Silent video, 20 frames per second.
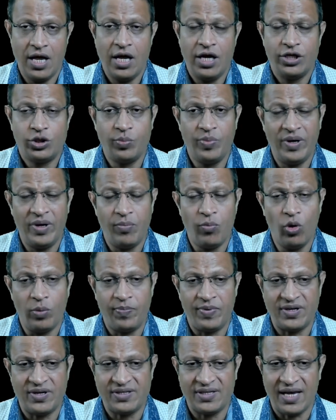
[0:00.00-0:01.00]
To be more
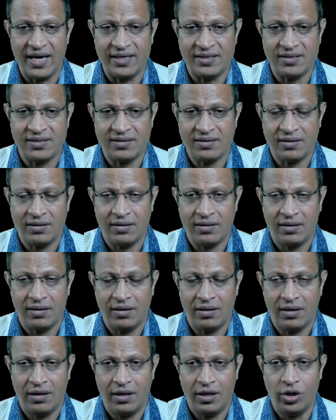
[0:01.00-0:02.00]
precise,
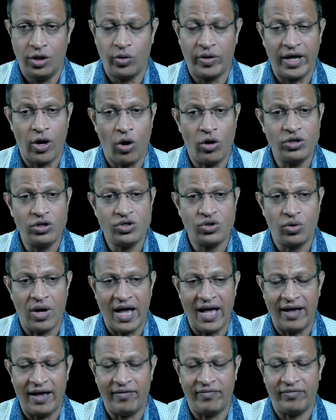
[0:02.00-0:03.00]
you can also
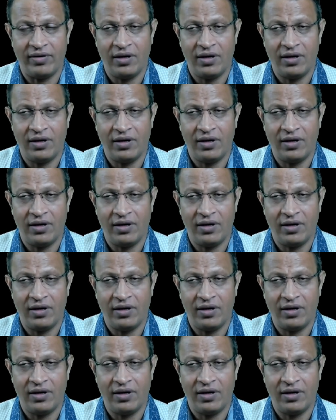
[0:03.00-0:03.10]
have